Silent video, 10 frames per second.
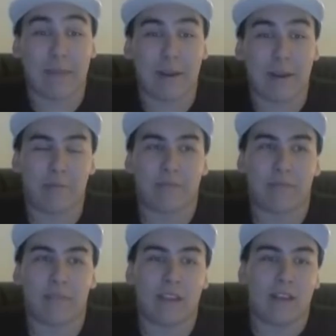about.
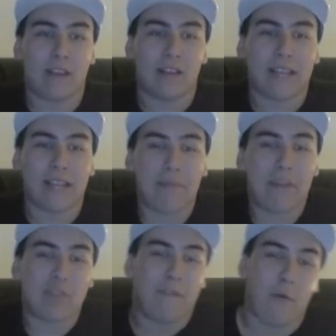Like I
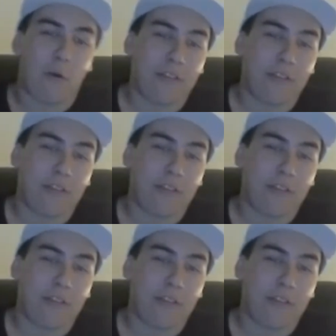mentioned before,